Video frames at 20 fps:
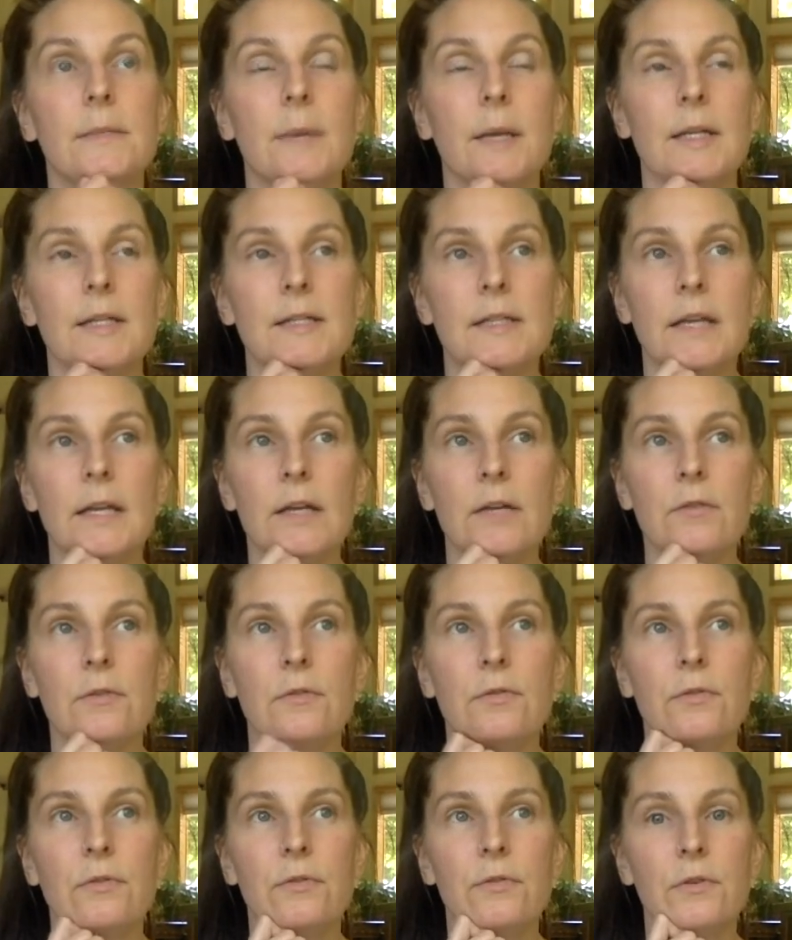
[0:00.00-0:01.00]
second or
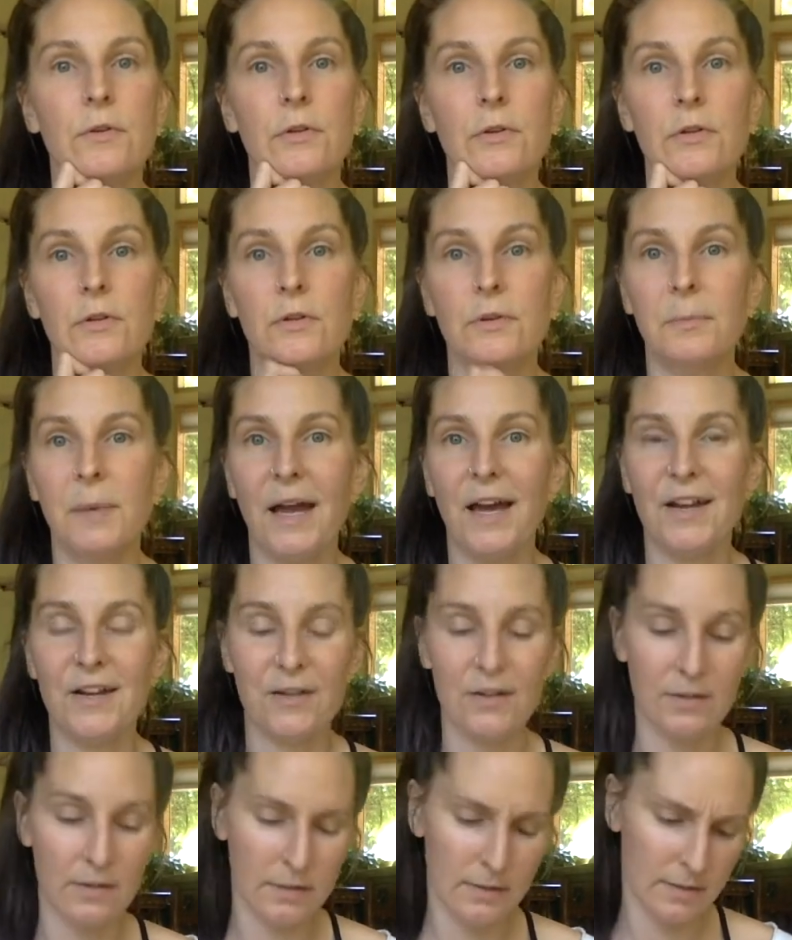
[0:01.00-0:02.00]
third
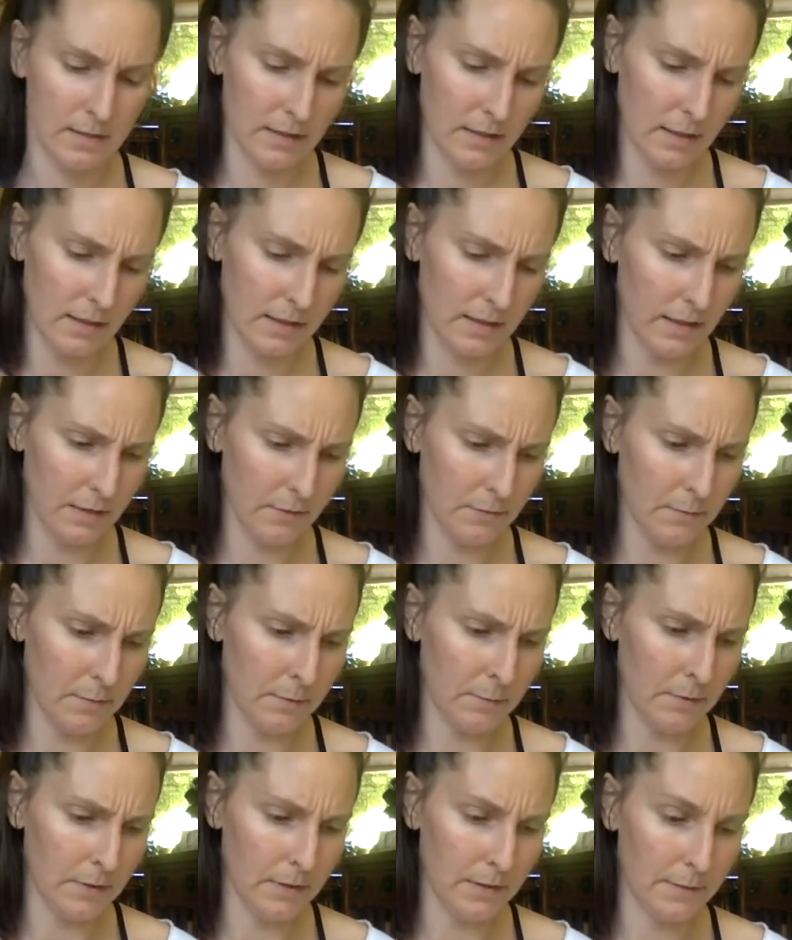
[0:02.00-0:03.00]
pattern. I can't
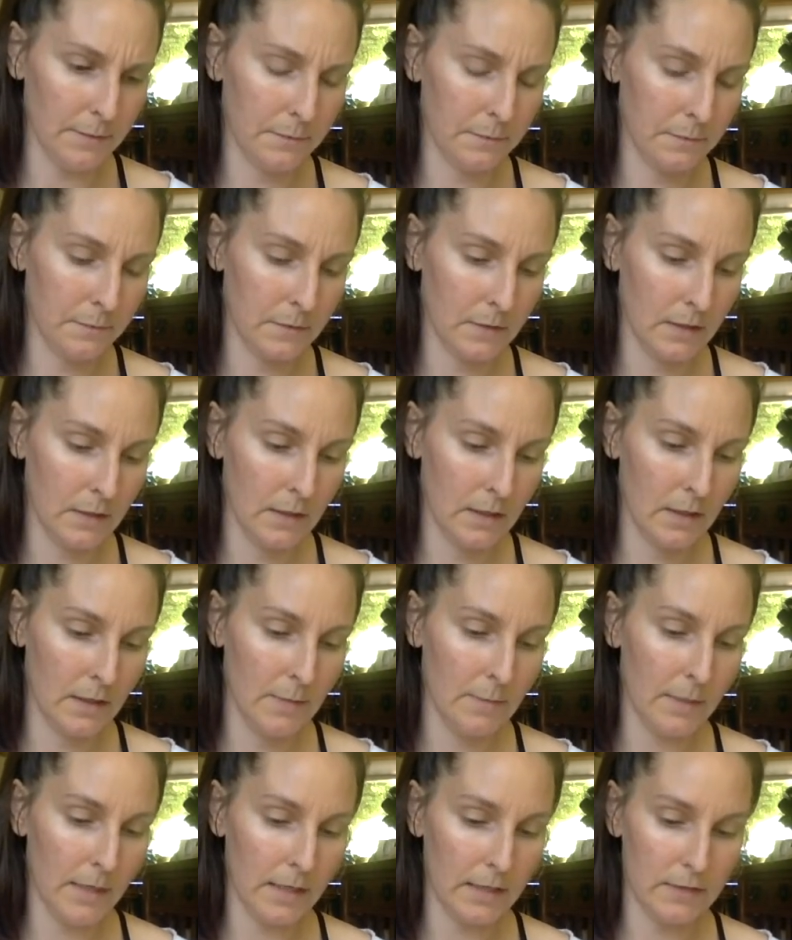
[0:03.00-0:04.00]
remember.
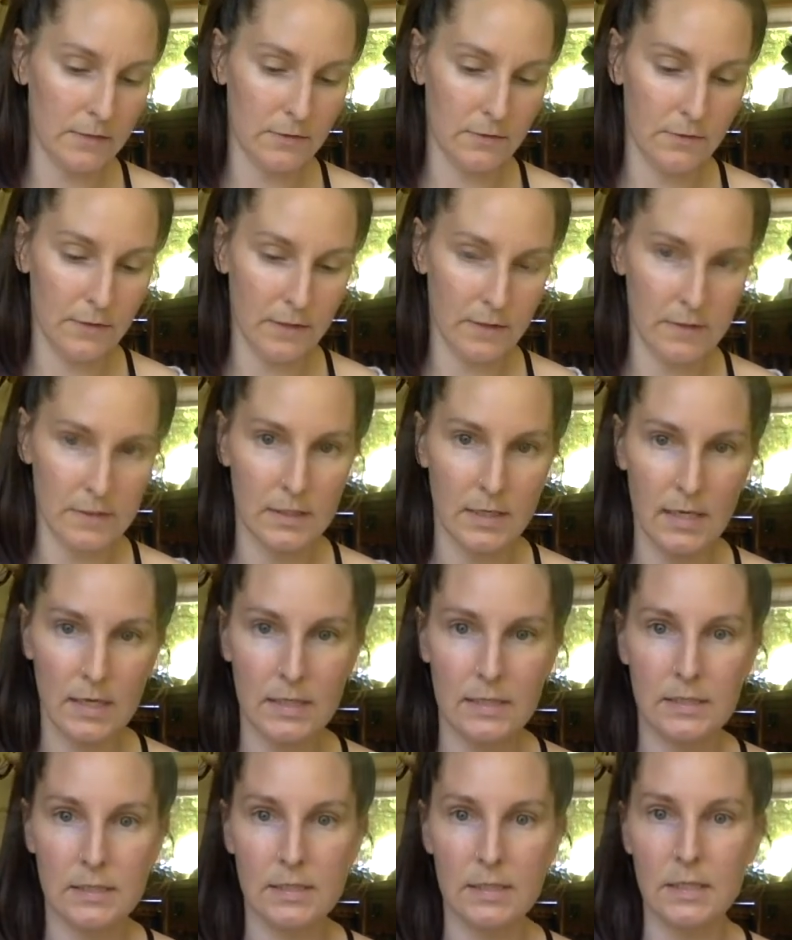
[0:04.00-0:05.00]
Back in
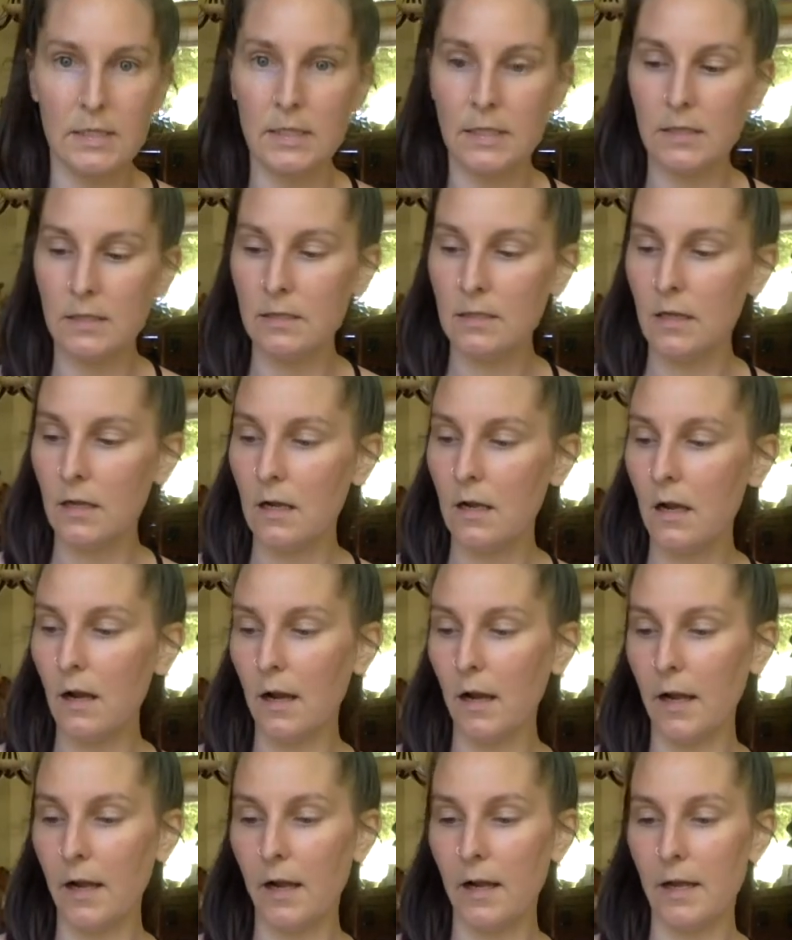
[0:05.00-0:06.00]
2018,
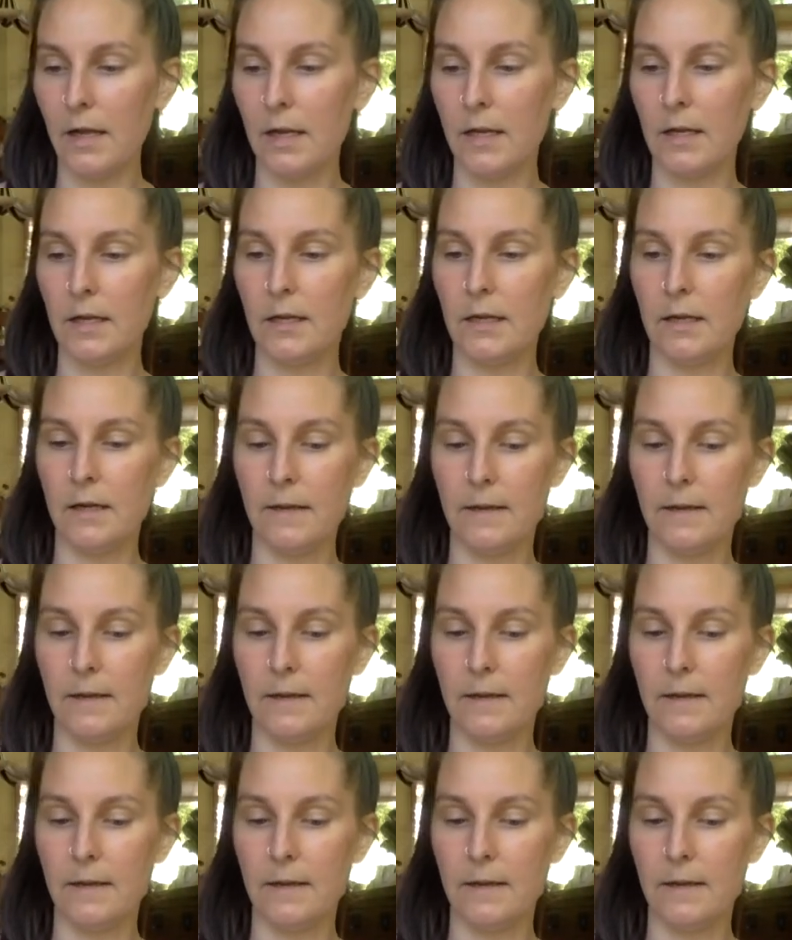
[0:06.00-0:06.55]
I